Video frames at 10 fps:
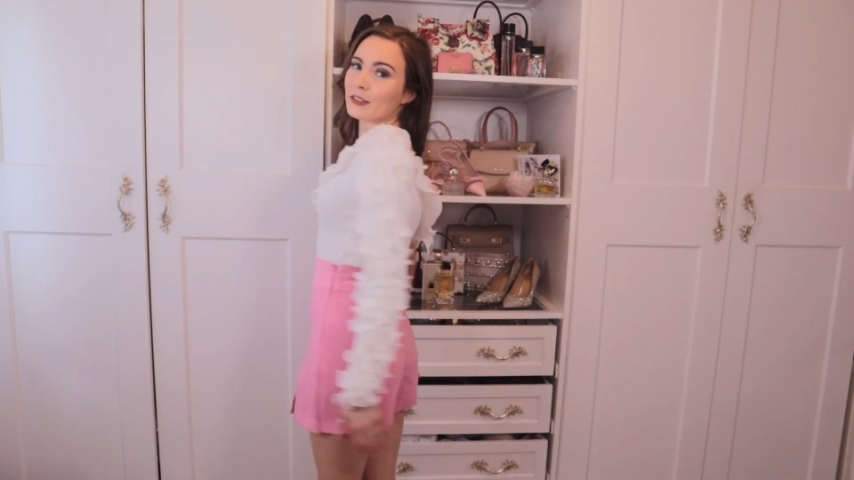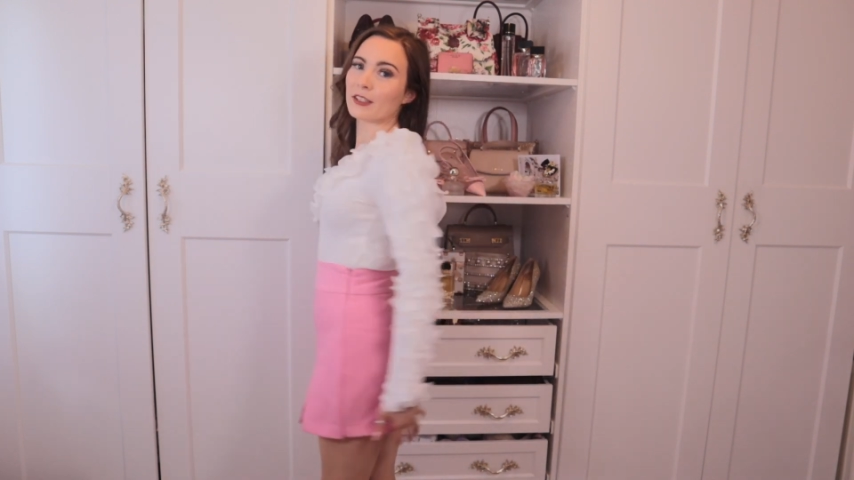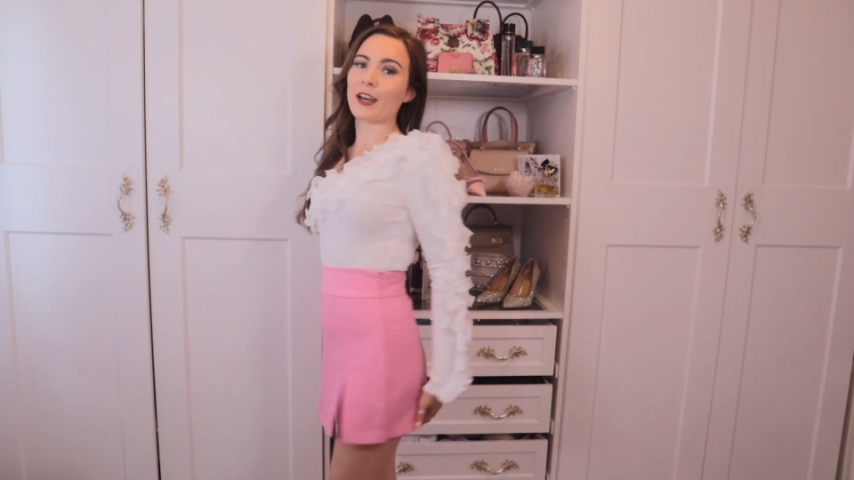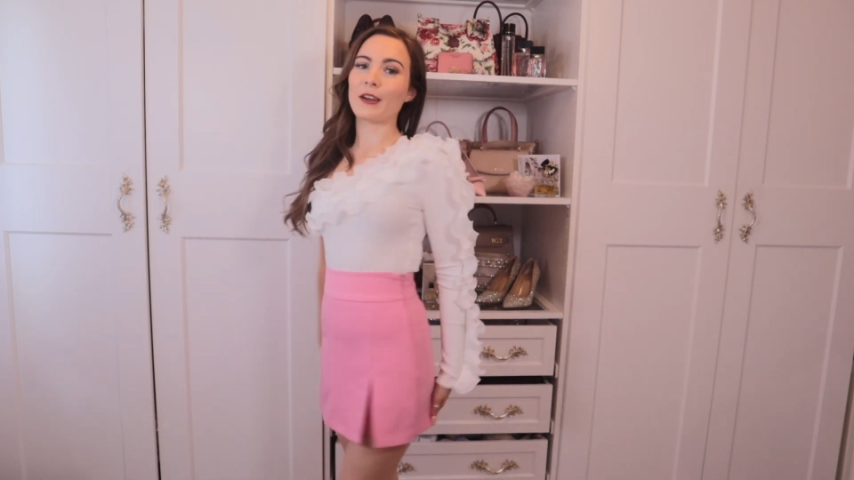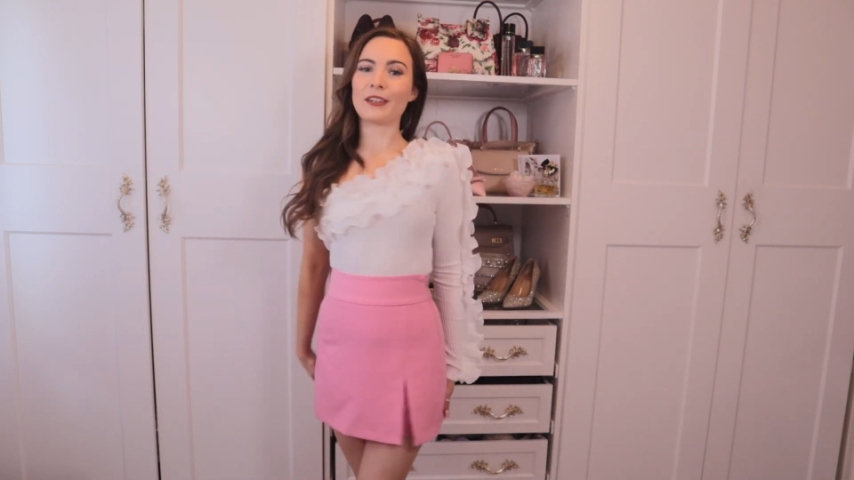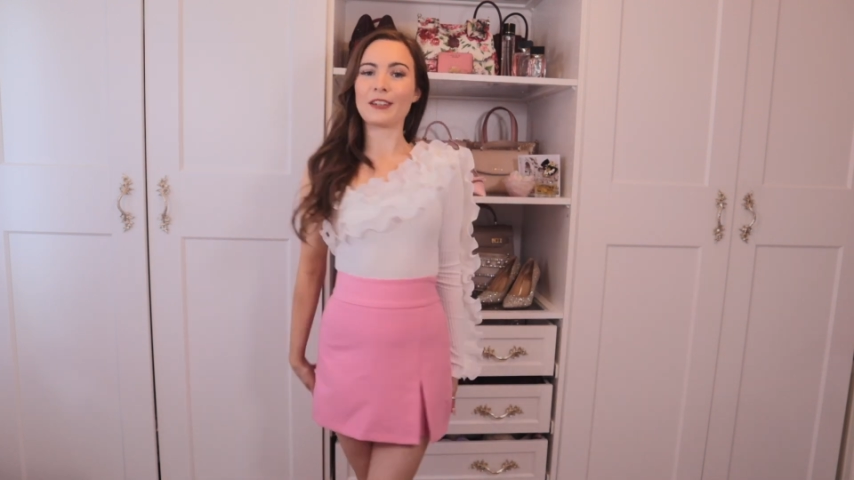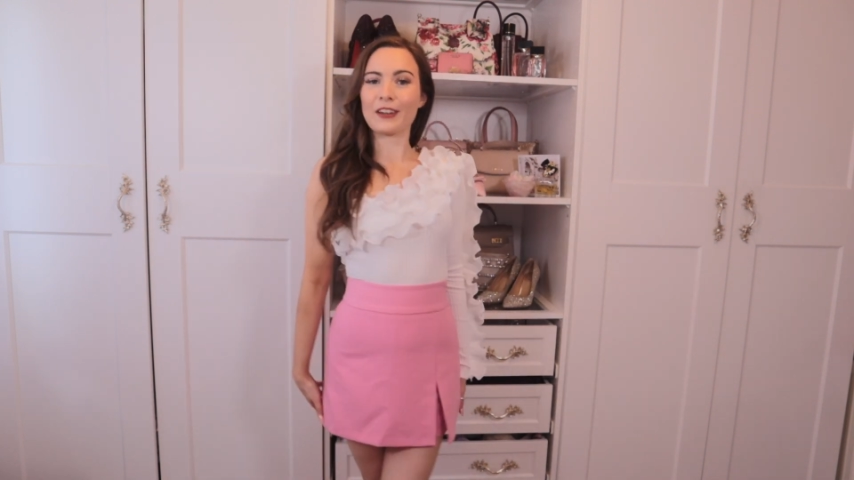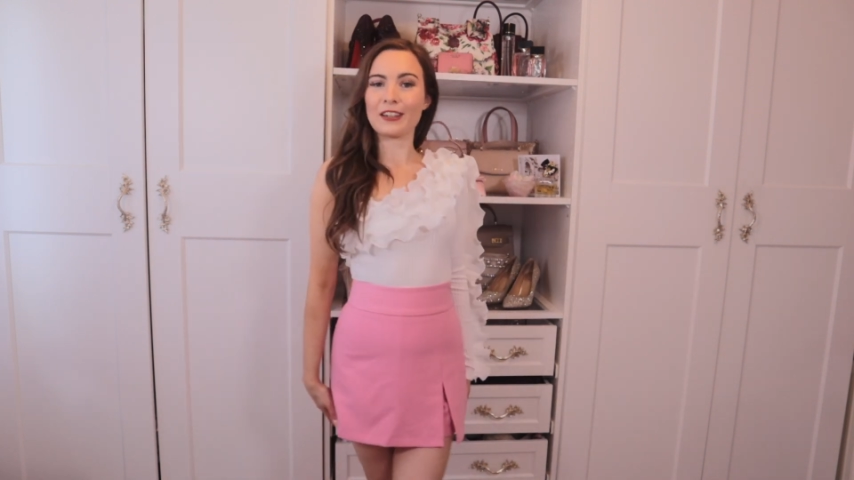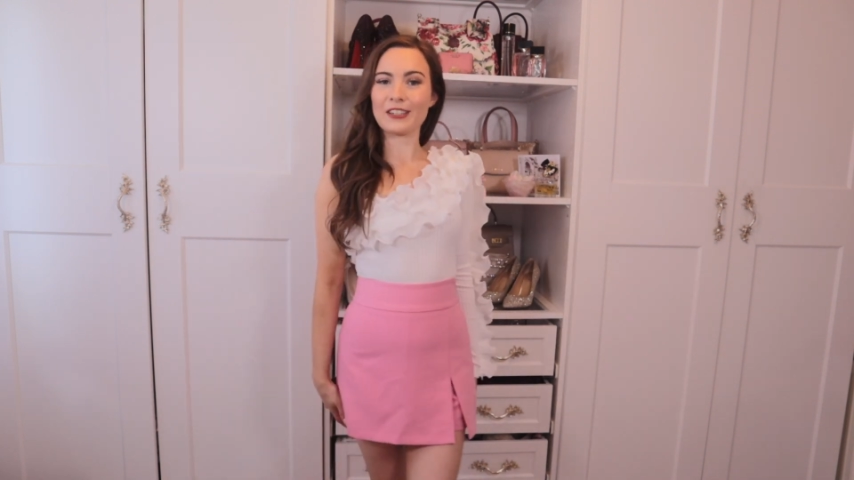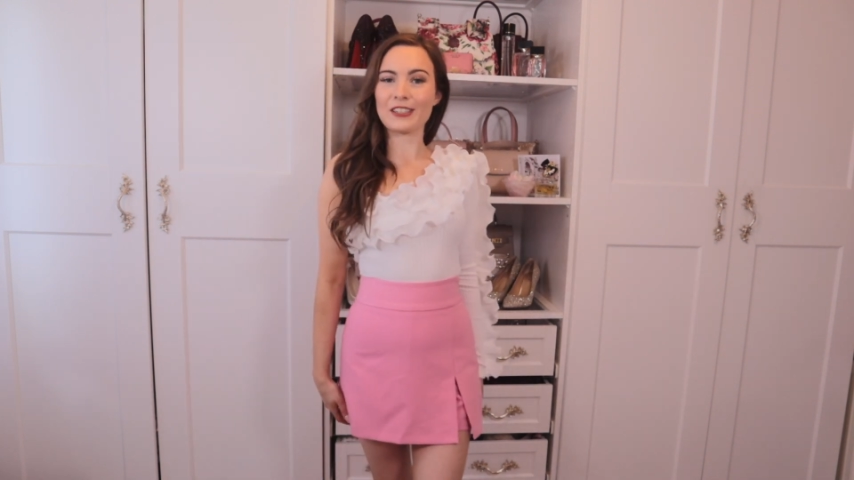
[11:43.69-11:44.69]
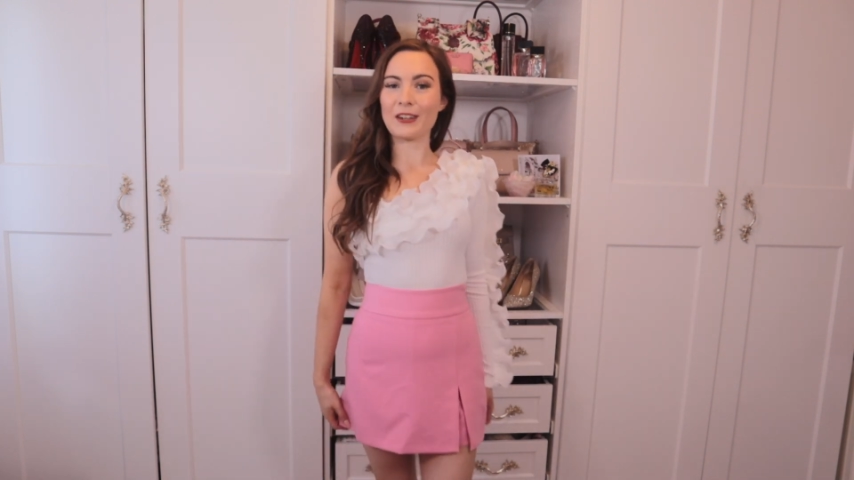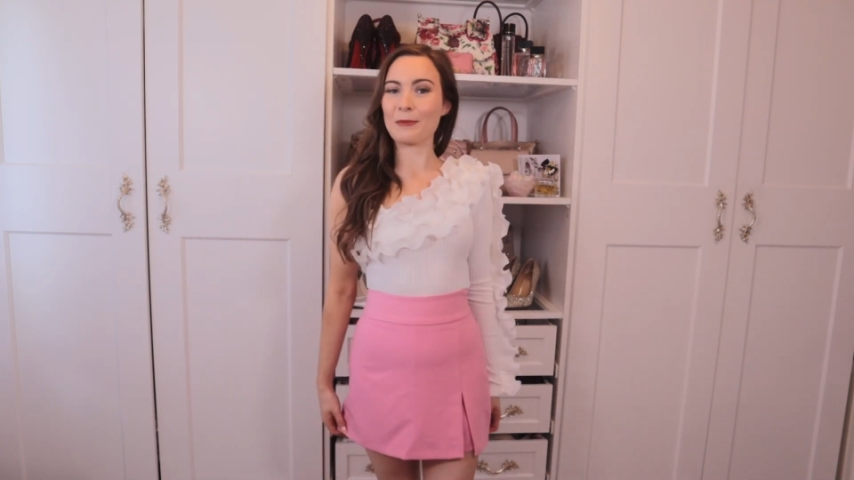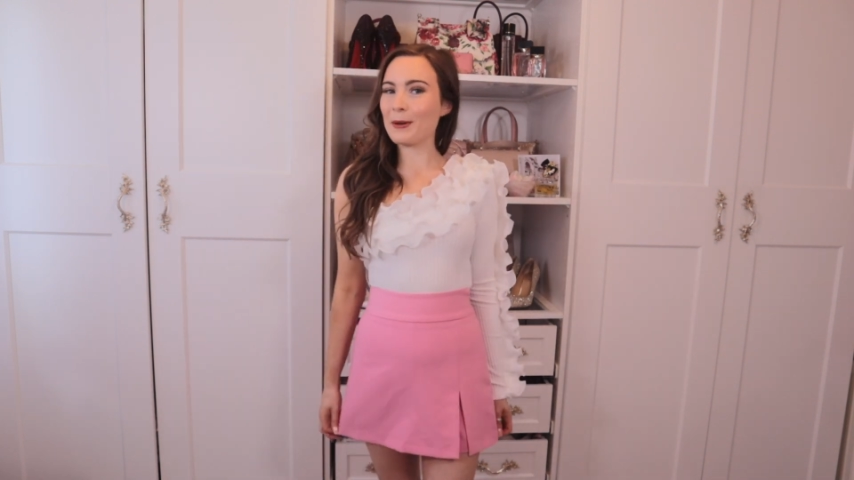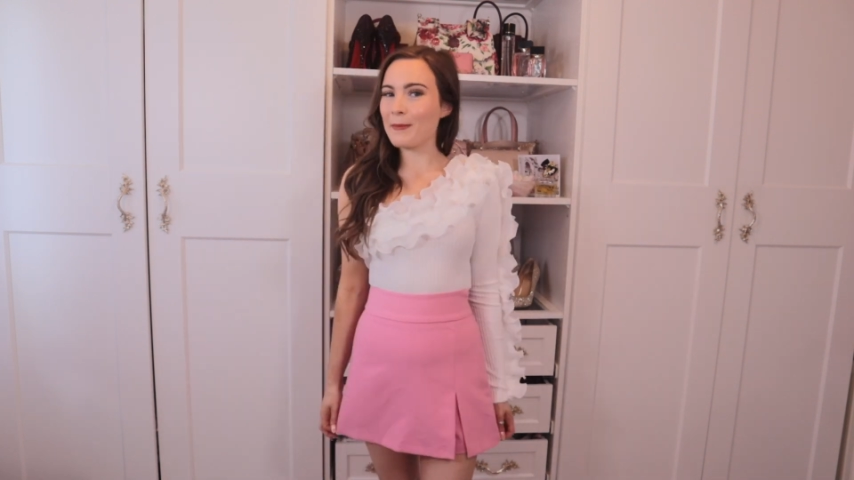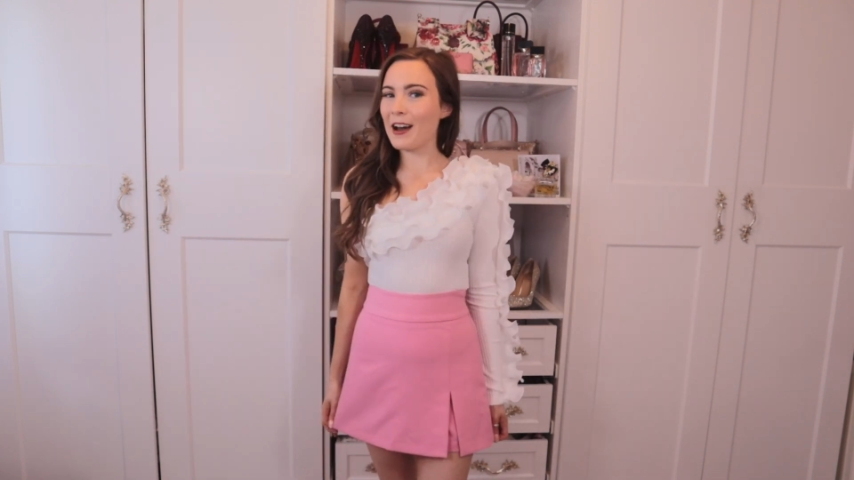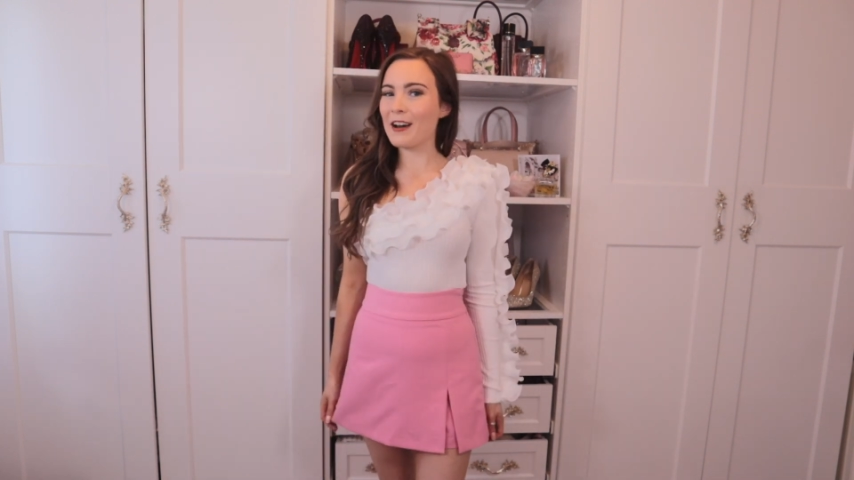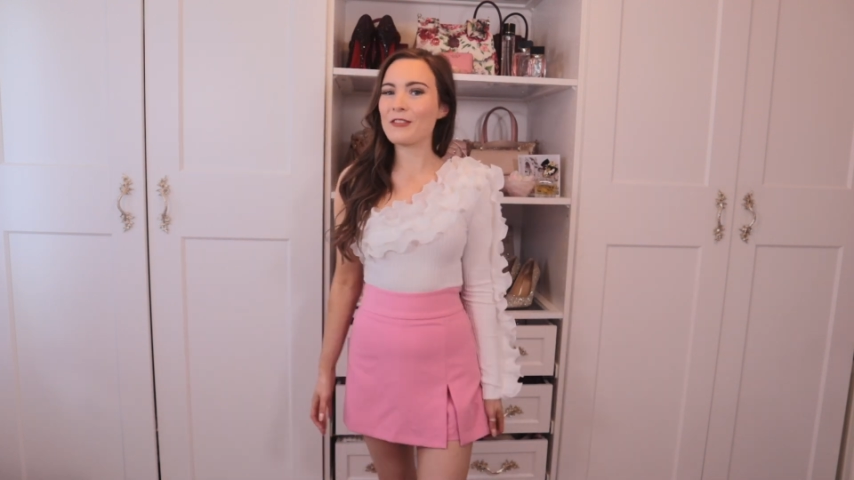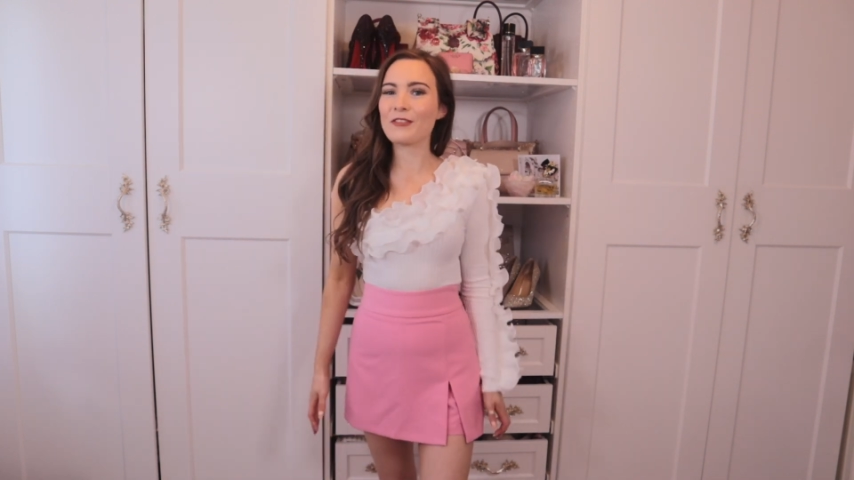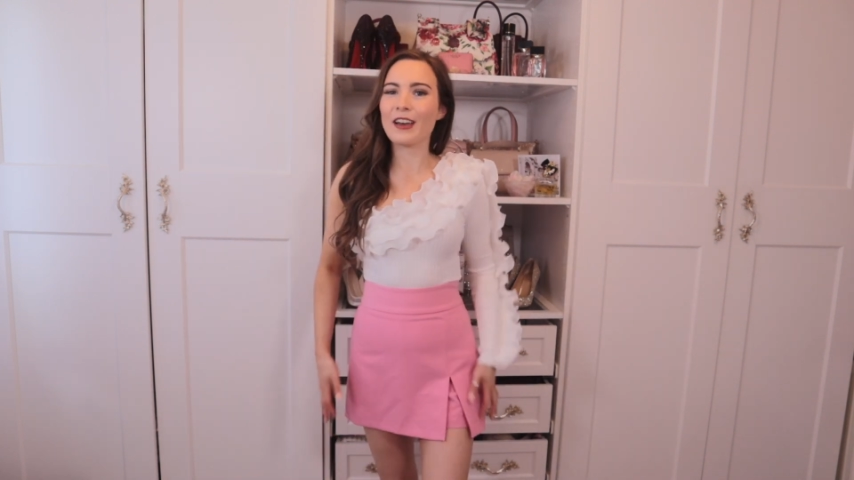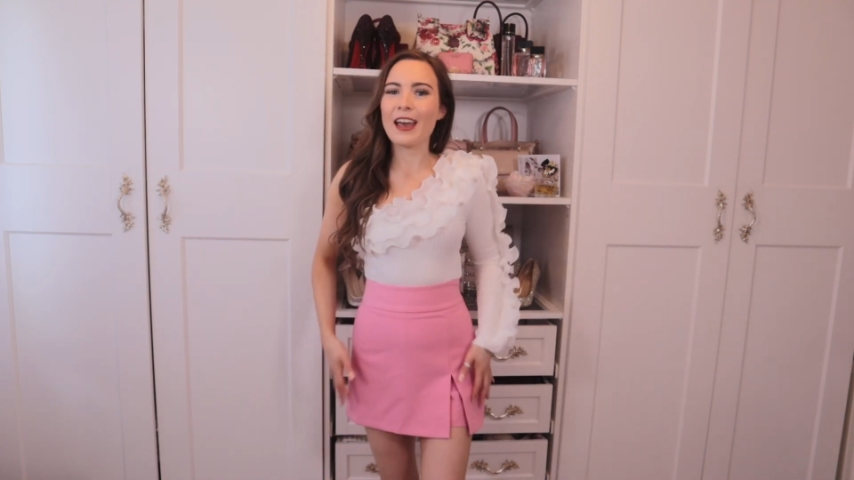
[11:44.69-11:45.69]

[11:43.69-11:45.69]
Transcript: so you're not going to show your bum off.